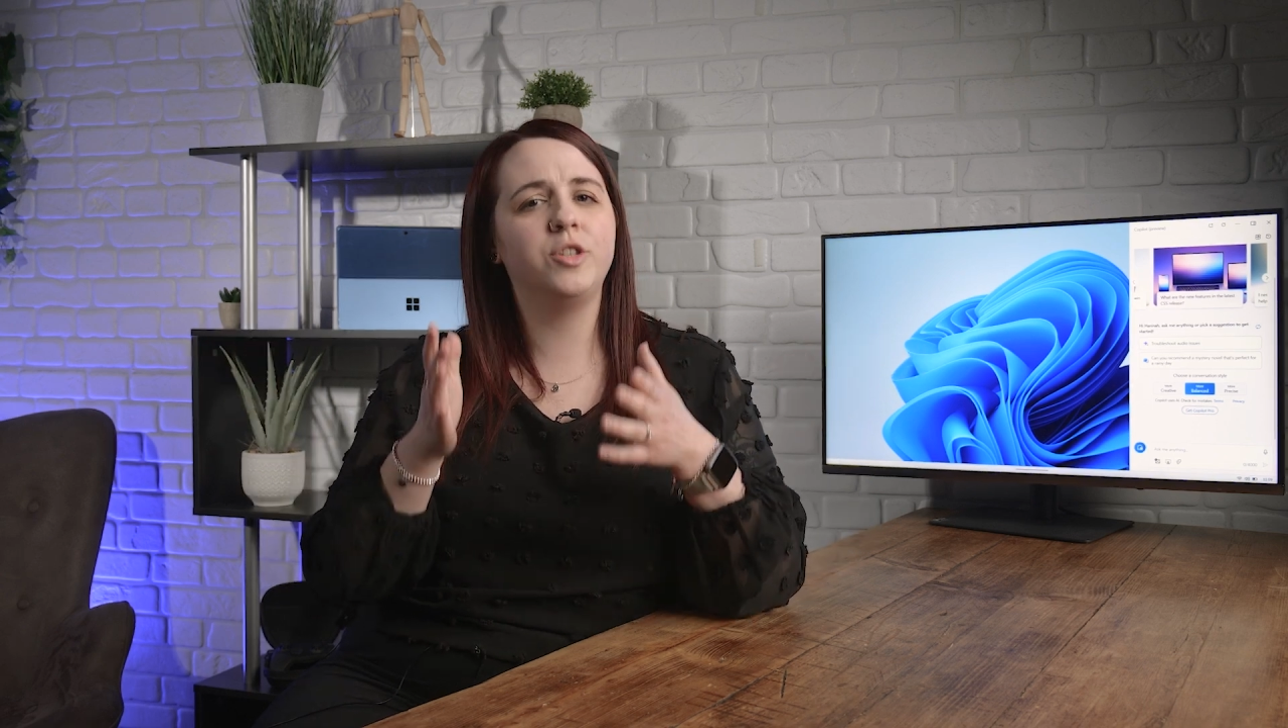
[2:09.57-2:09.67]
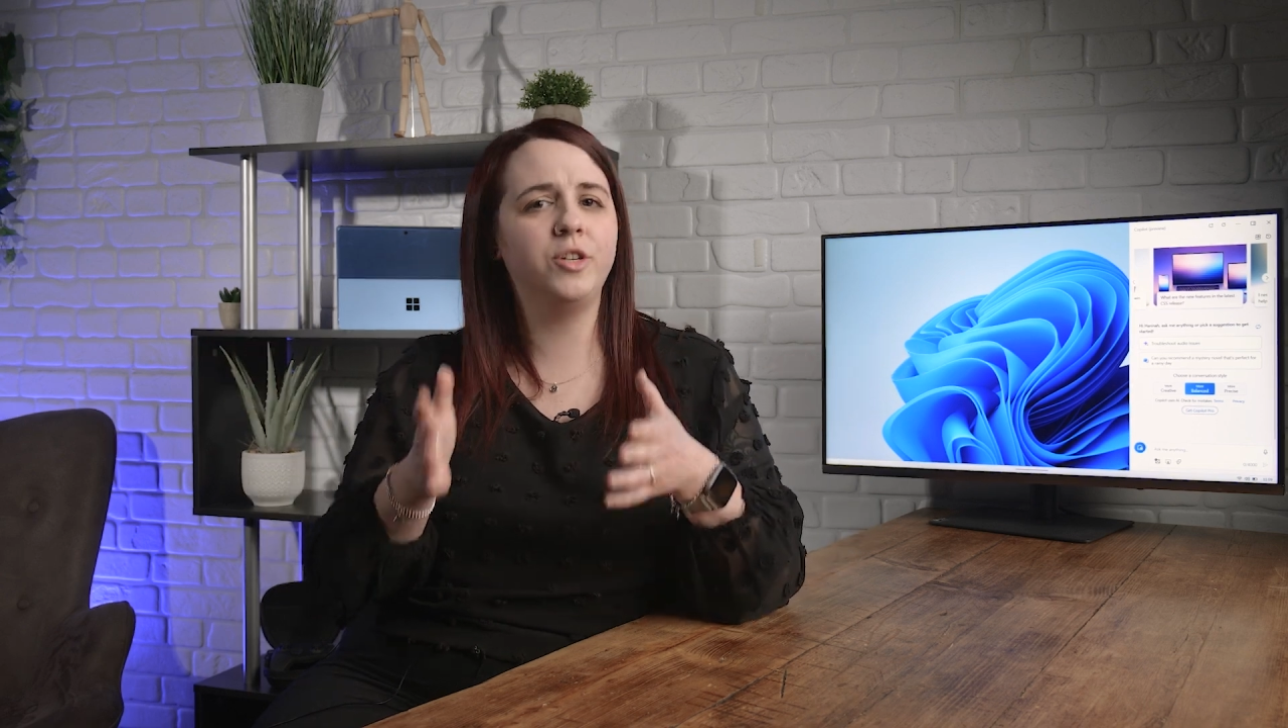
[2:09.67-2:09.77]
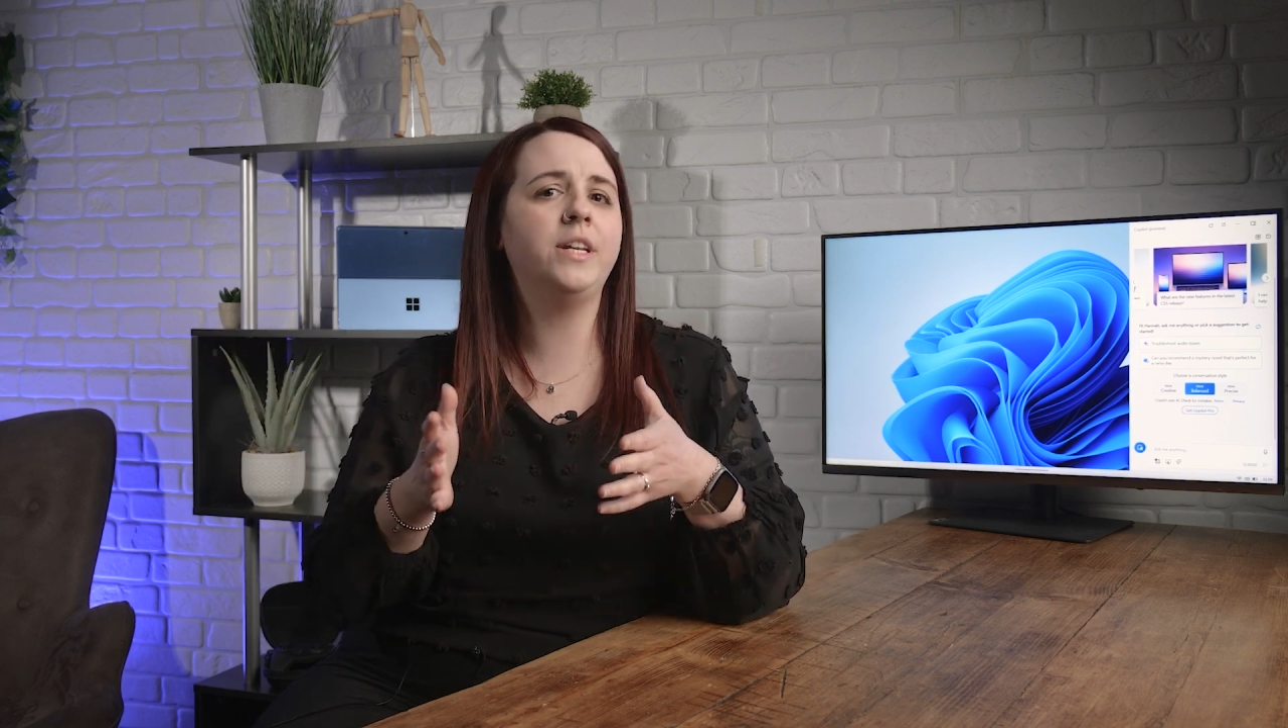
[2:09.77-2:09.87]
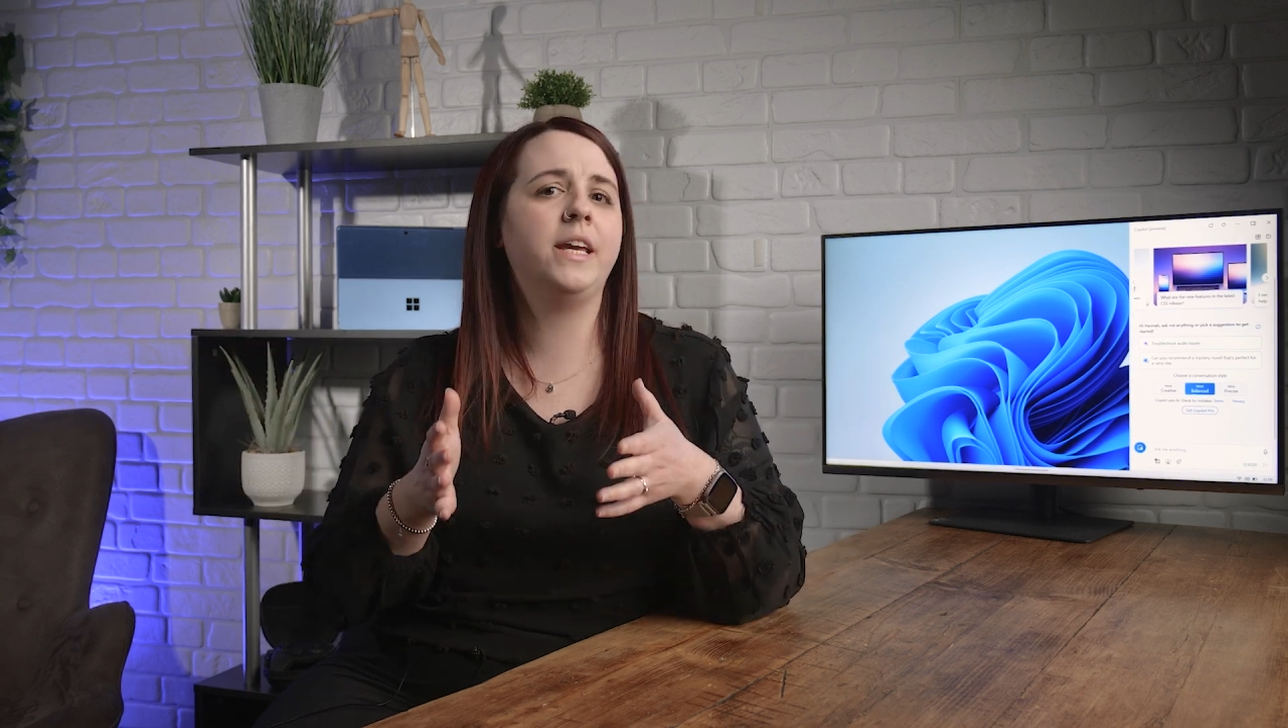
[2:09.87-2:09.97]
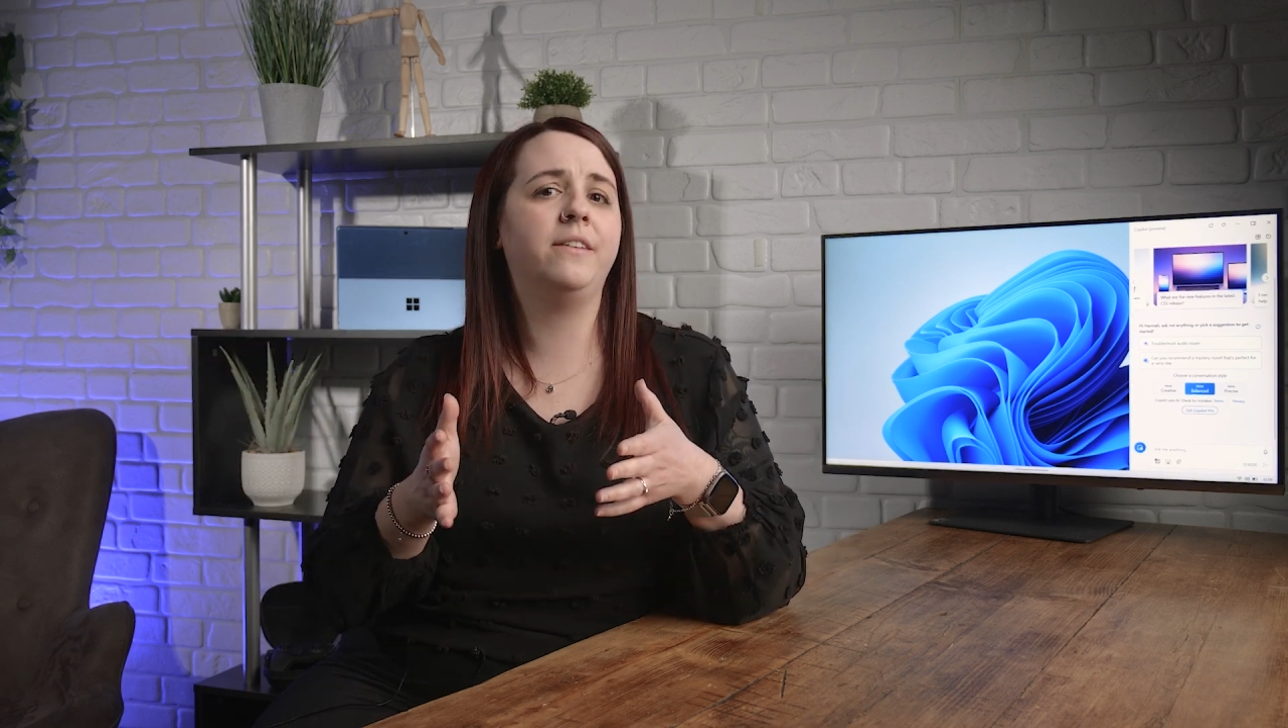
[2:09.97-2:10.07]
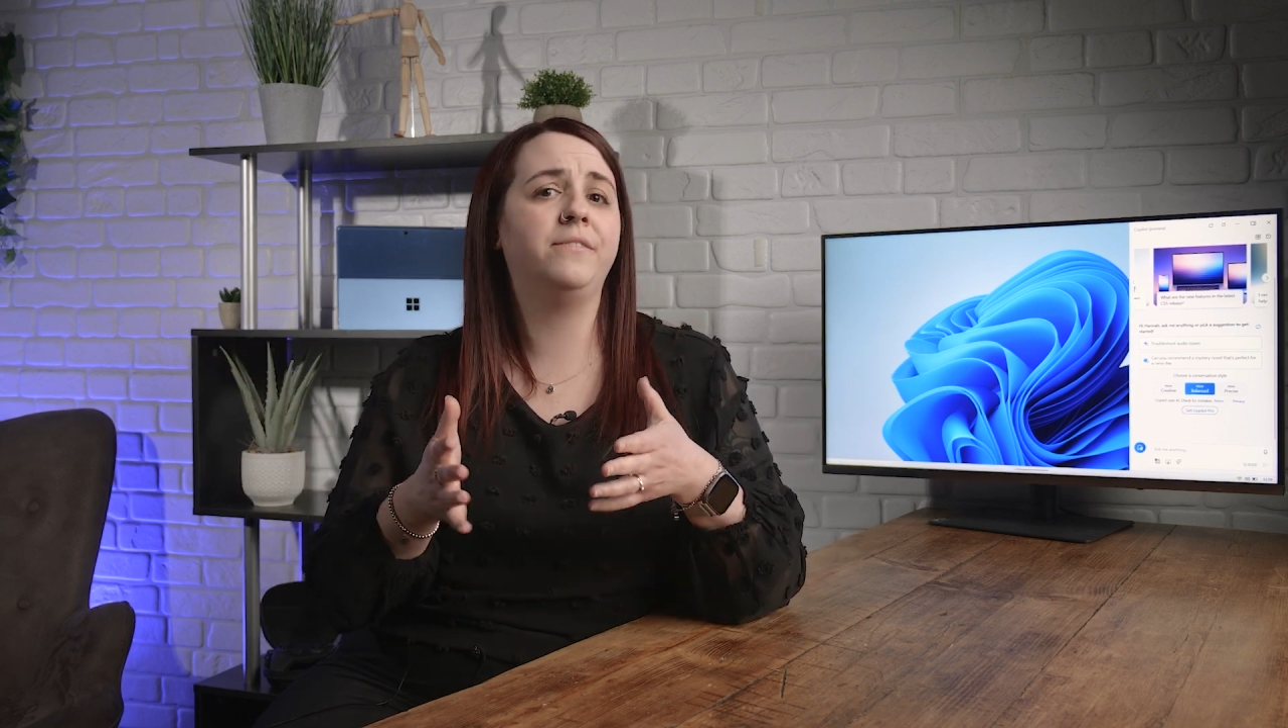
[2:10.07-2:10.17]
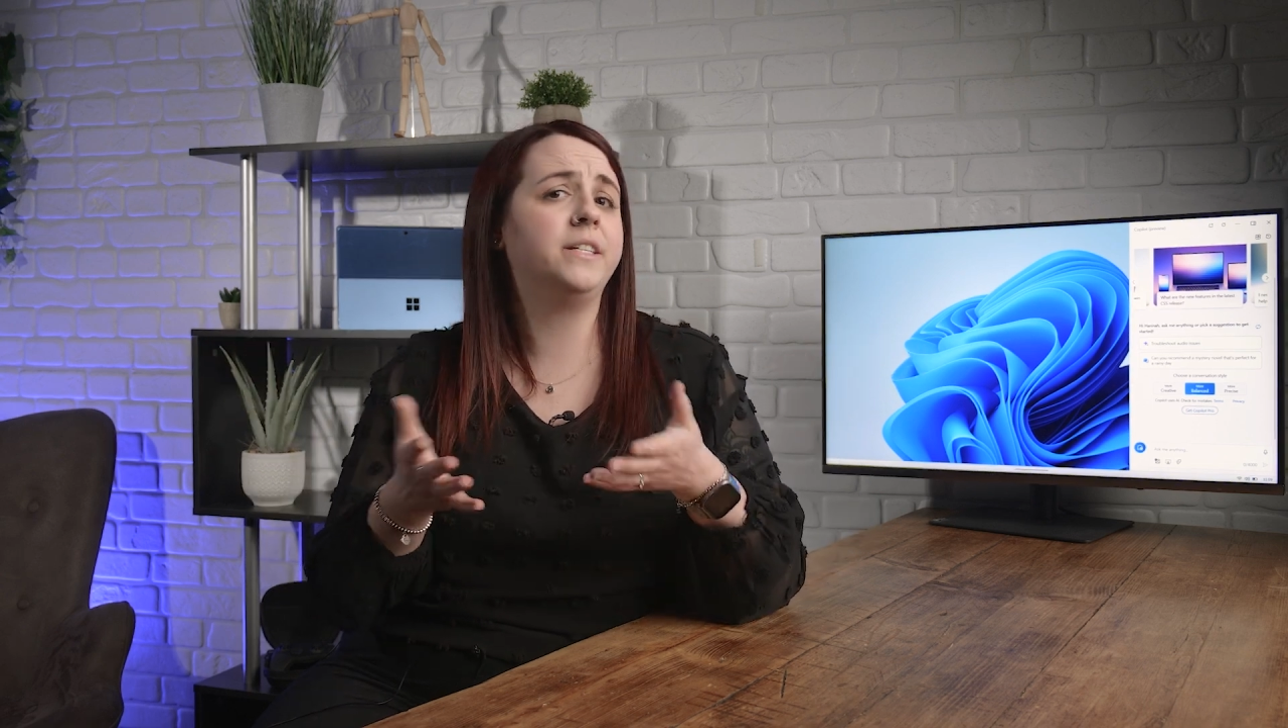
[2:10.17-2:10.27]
you need for